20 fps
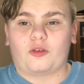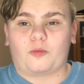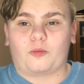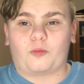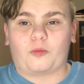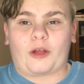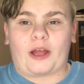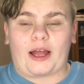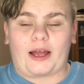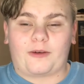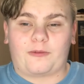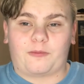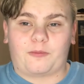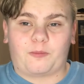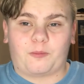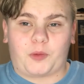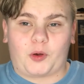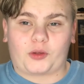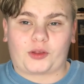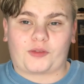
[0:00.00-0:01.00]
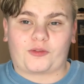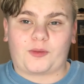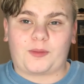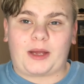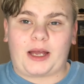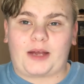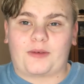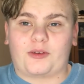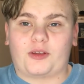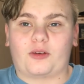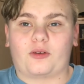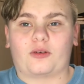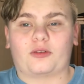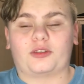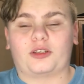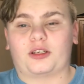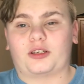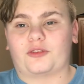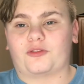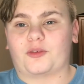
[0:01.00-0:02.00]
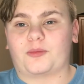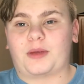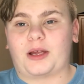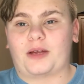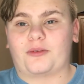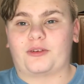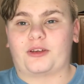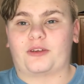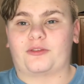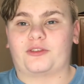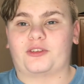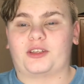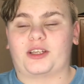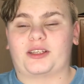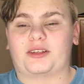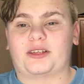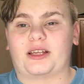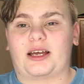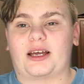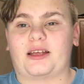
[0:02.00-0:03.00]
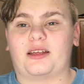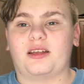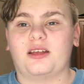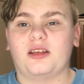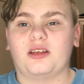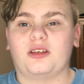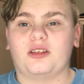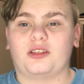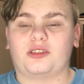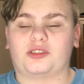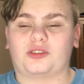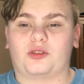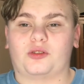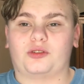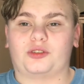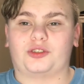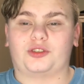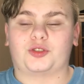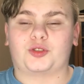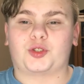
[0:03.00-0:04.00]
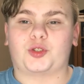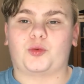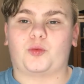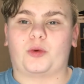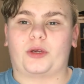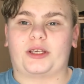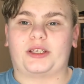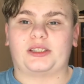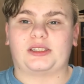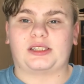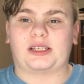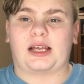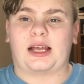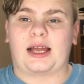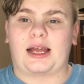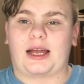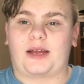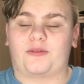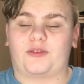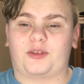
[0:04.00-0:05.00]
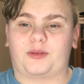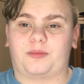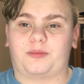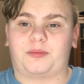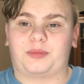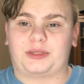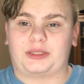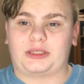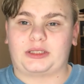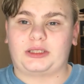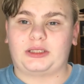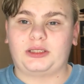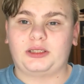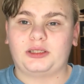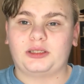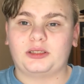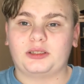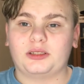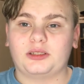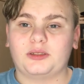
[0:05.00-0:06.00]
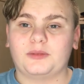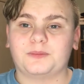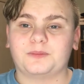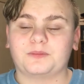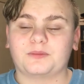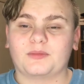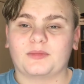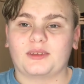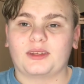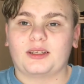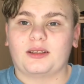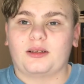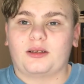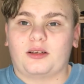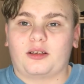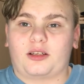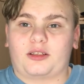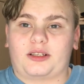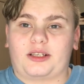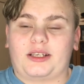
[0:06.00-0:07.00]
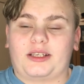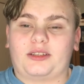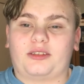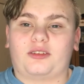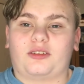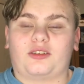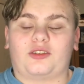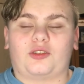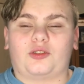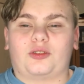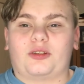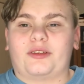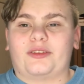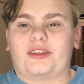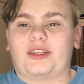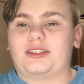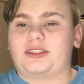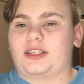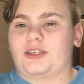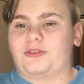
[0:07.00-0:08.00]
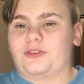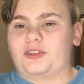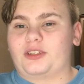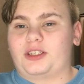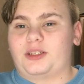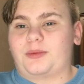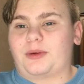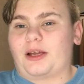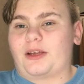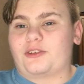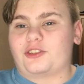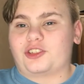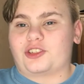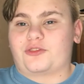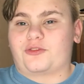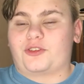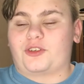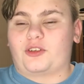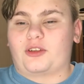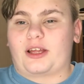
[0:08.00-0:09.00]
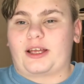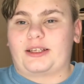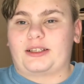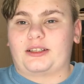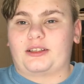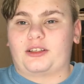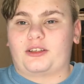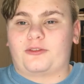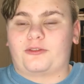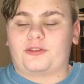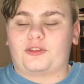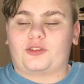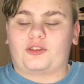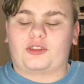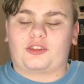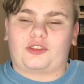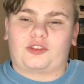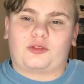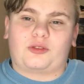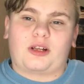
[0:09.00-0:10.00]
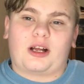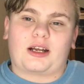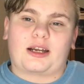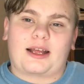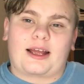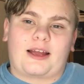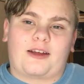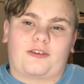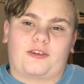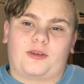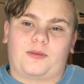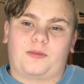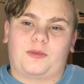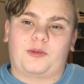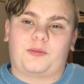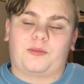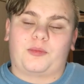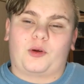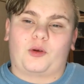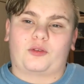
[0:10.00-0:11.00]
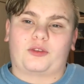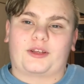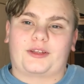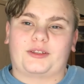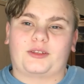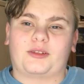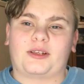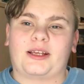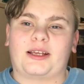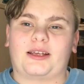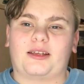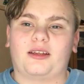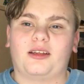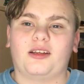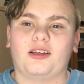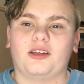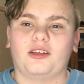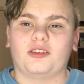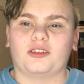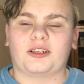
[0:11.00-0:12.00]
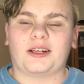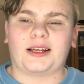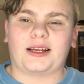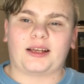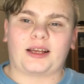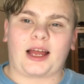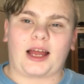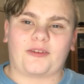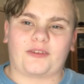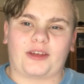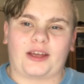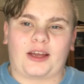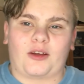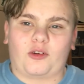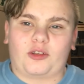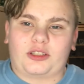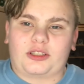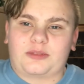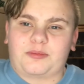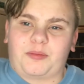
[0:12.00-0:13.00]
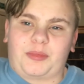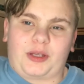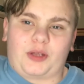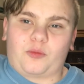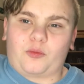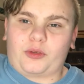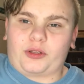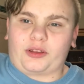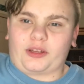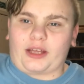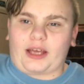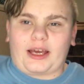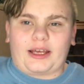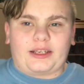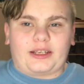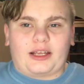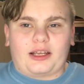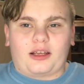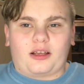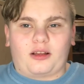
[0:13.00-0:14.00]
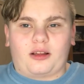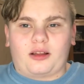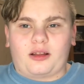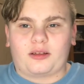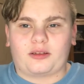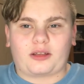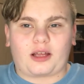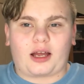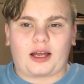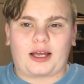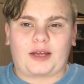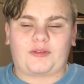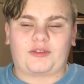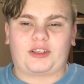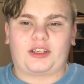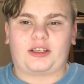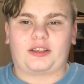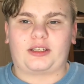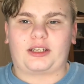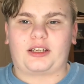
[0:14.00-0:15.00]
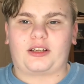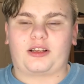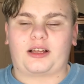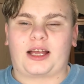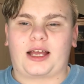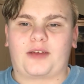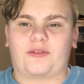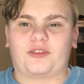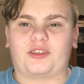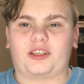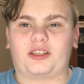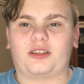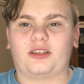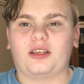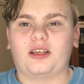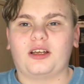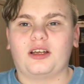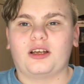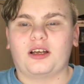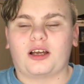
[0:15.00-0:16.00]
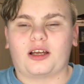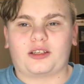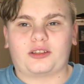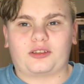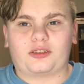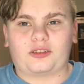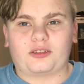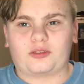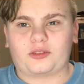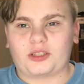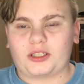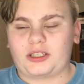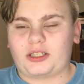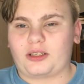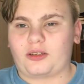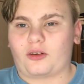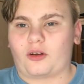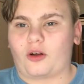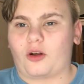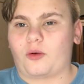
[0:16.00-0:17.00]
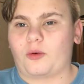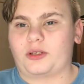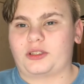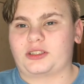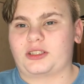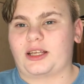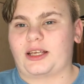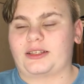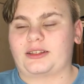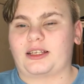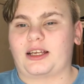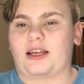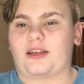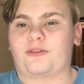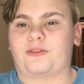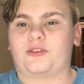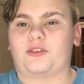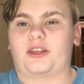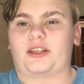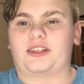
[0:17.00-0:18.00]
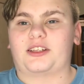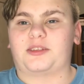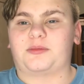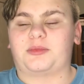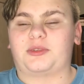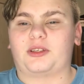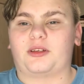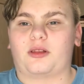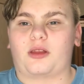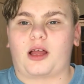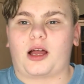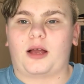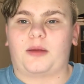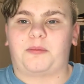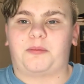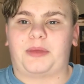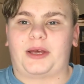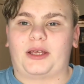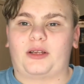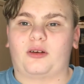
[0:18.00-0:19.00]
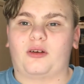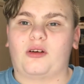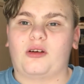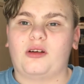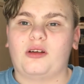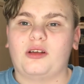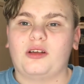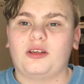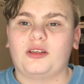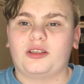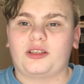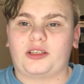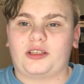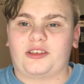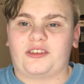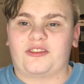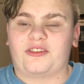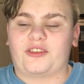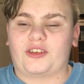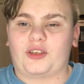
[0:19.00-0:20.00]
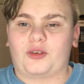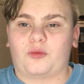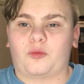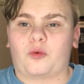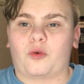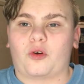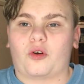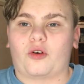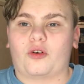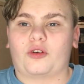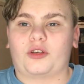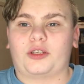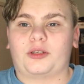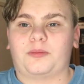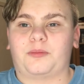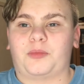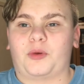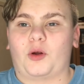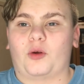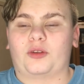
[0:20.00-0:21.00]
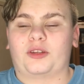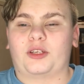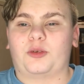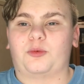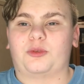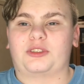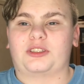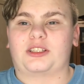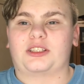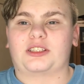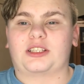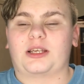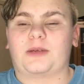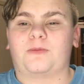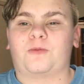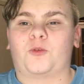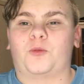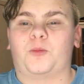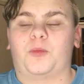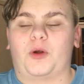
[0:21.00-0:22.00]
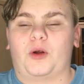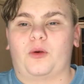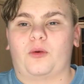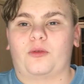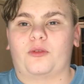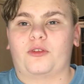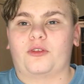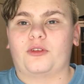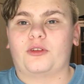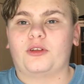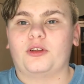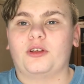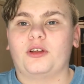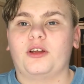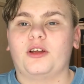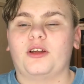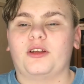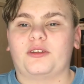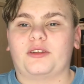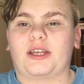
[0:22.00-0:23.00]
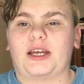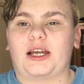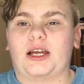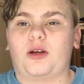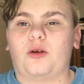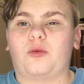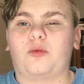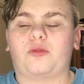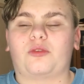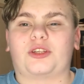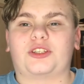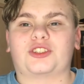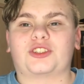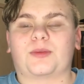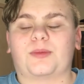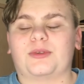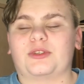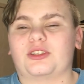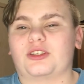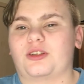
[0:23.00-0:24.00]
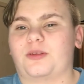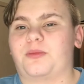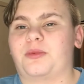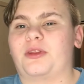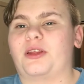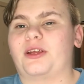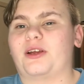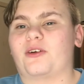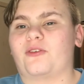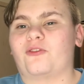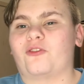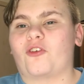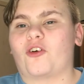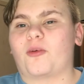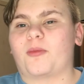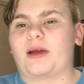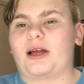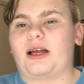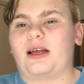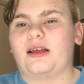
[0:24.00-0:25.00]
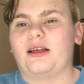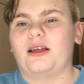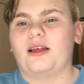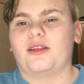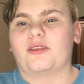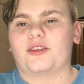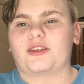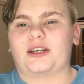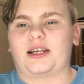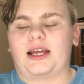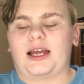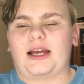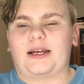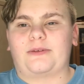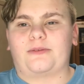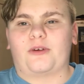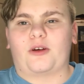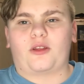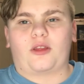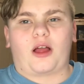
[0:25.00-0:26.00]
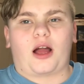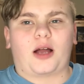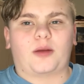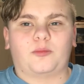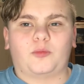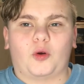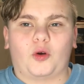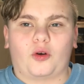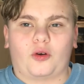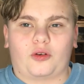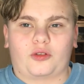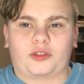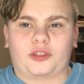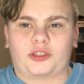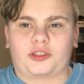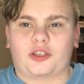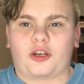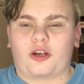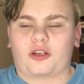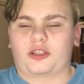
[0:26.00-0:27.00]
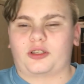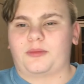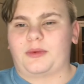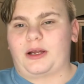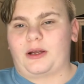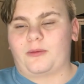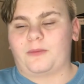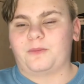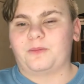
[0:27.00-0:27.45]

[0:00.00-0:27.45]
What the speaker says: Have both of them have it or none of them have it. I feel like that is the only true way to have it be. Again, you can think differently, but I just feel like if you gotta have it in both. Like you can't have it how it's been with NL not having it and AL having it. I didn't always like that. I feel like it'd be a lot better if it were in both and it was the same for both. Now let's jump into the playoff format that I have a lot more to talk about.